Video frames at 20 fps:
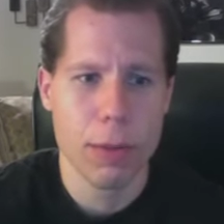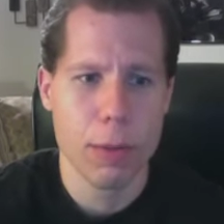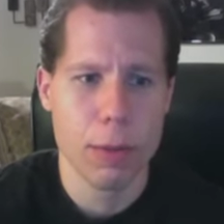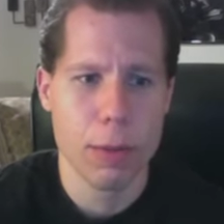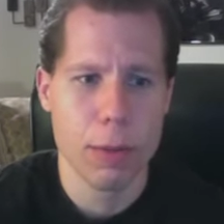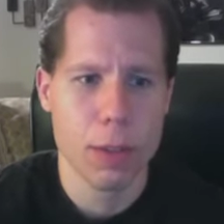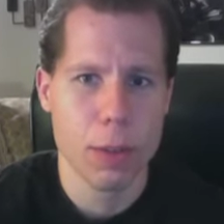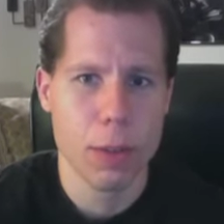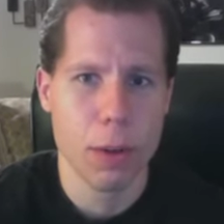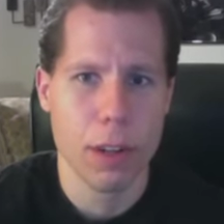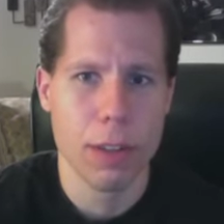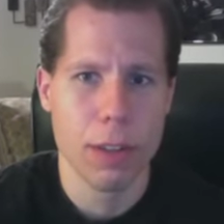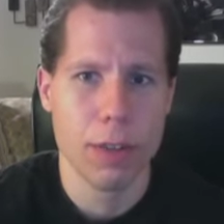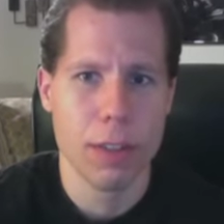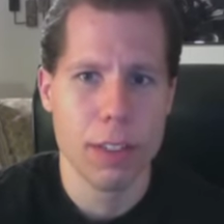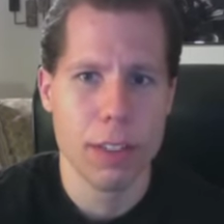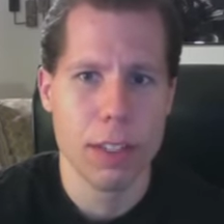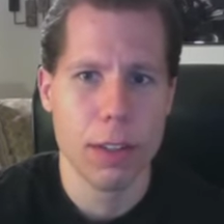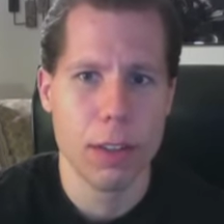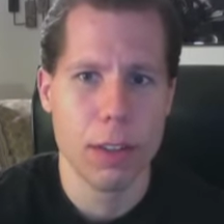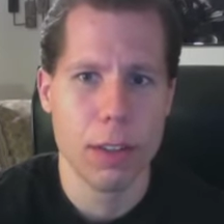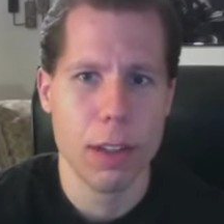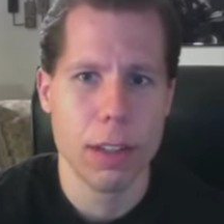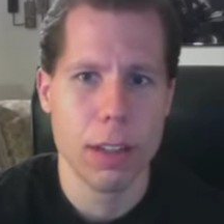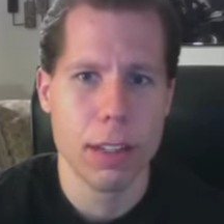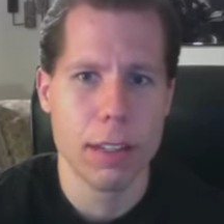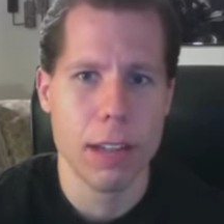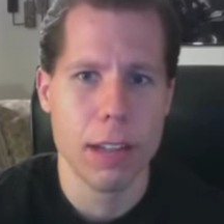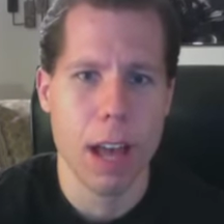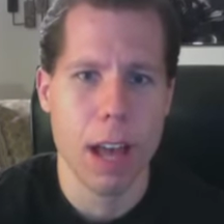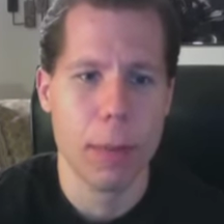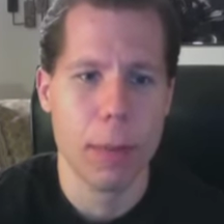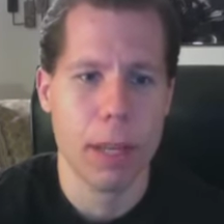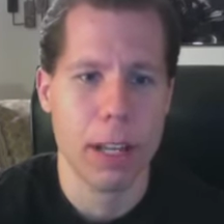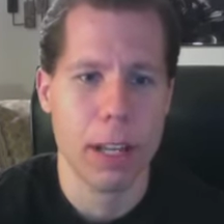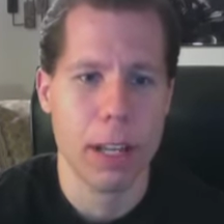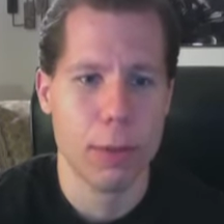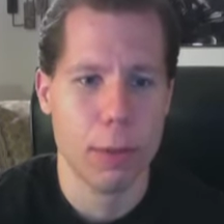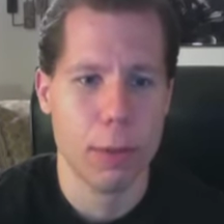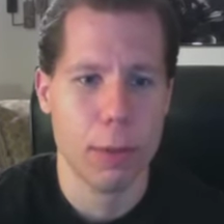we're sort of still on the topic
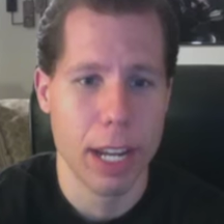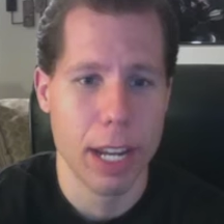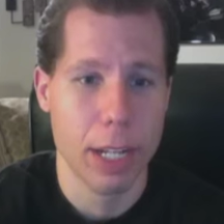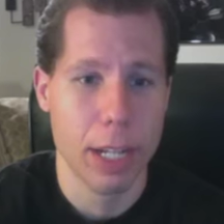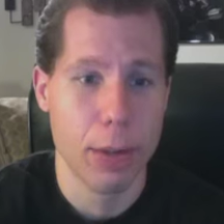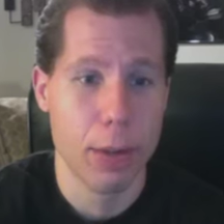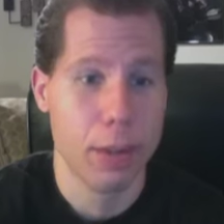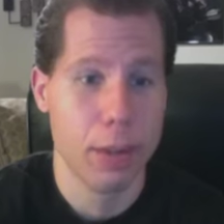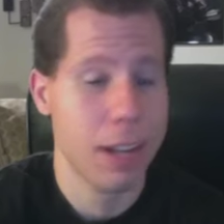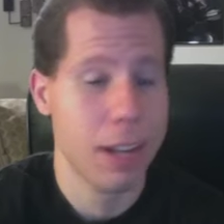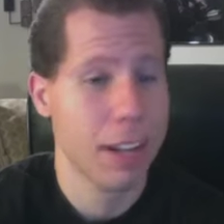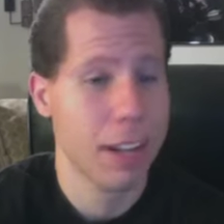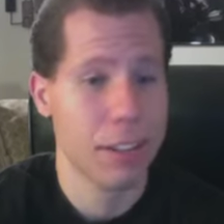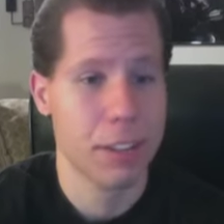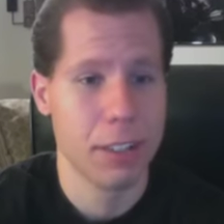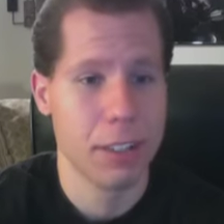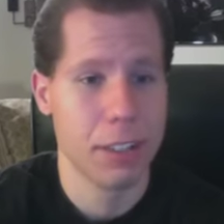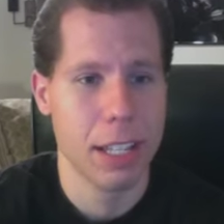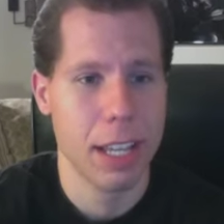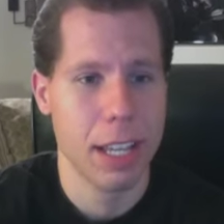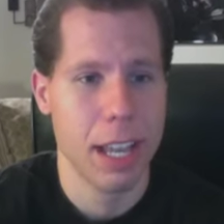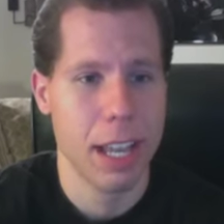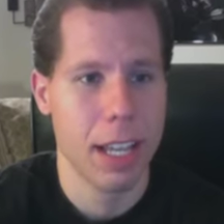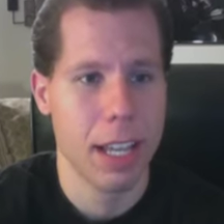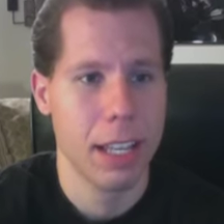of Randy Orton. Actually,